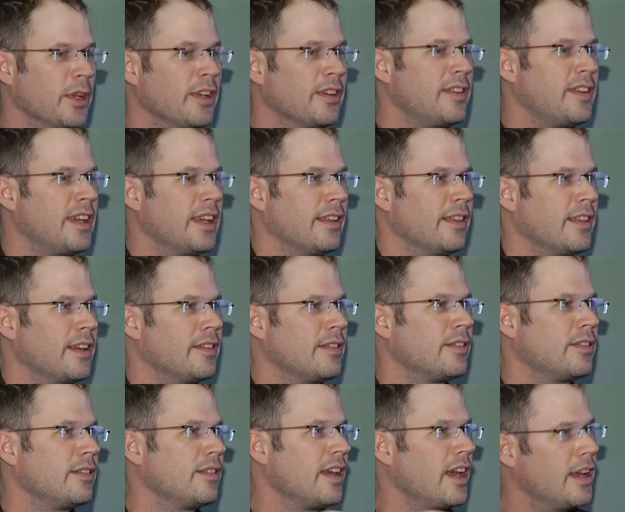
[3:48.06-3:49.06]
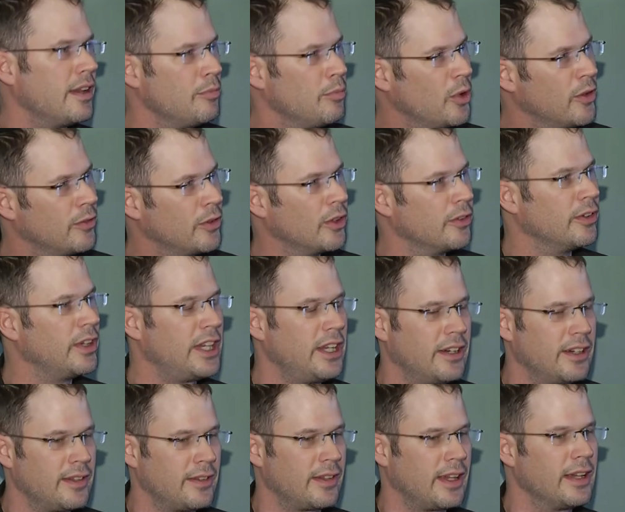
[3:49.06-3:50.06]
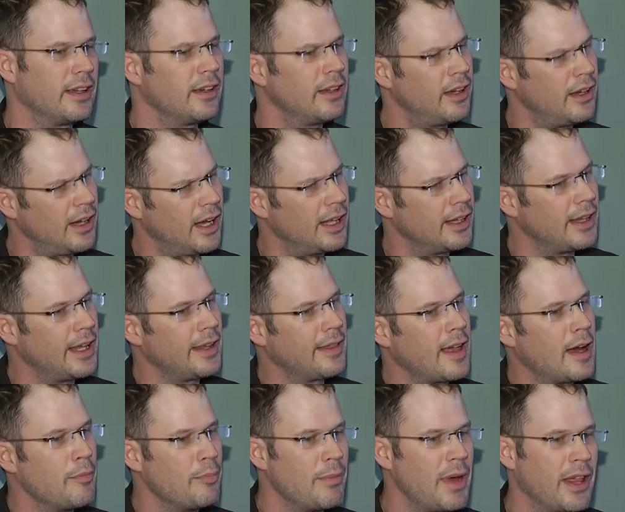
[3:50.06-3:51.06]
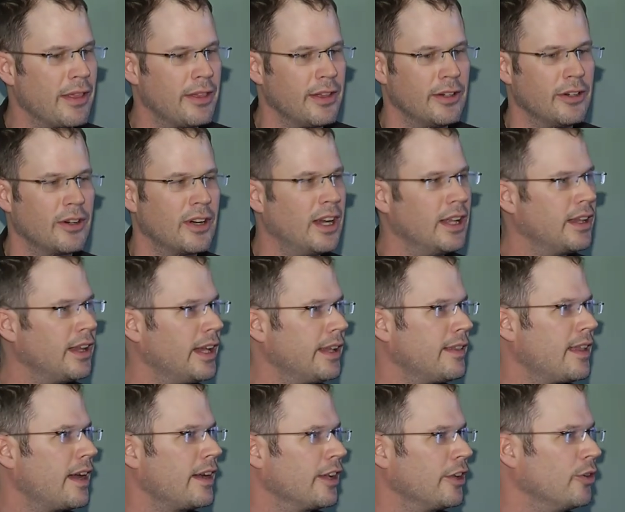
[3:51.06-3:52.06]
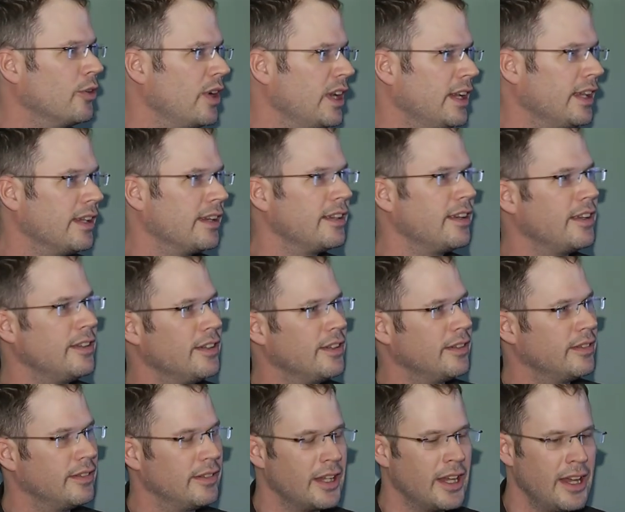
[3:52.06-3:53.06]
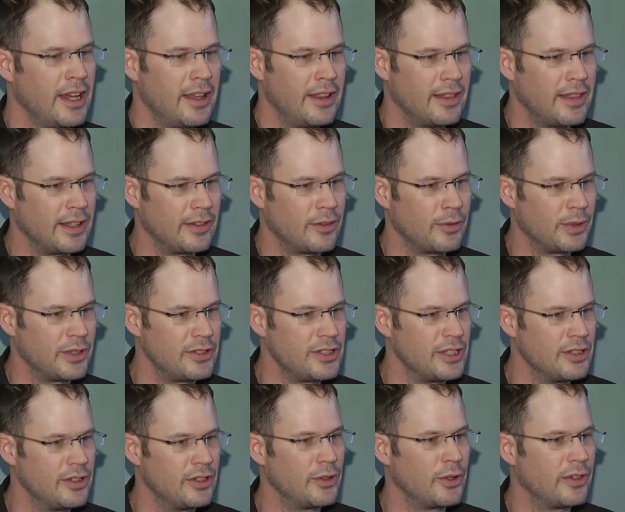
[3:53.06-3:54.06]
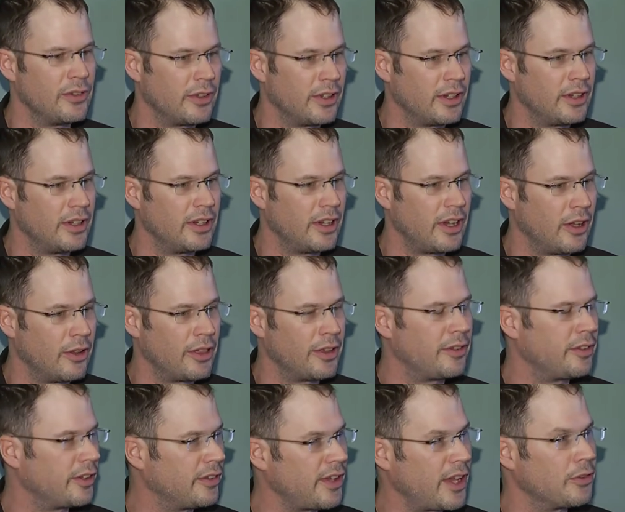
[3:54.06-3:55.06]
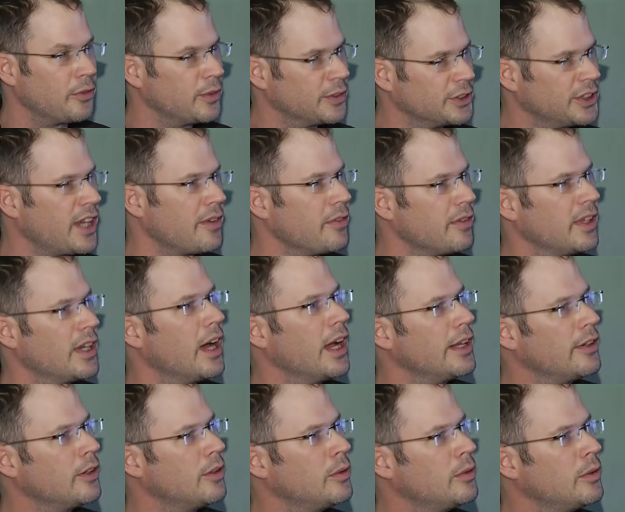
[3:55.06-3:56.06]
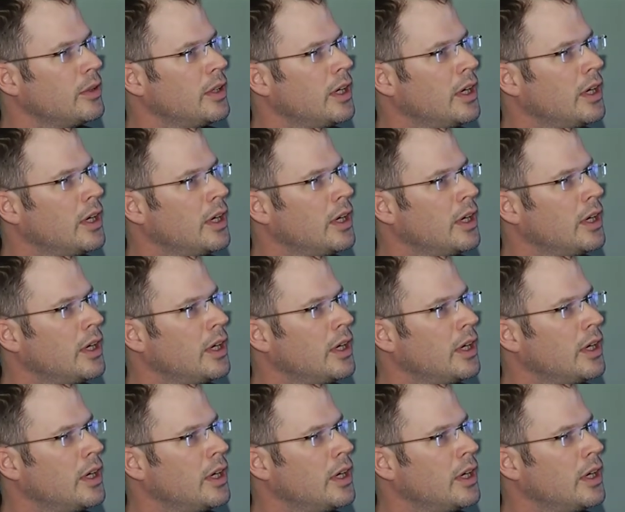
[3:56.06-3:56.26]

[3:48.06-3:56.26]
going to take this and move it over here. It's like, oh, I like that method, or I like that ingredient, and that's what you do. All the successful chefs that I know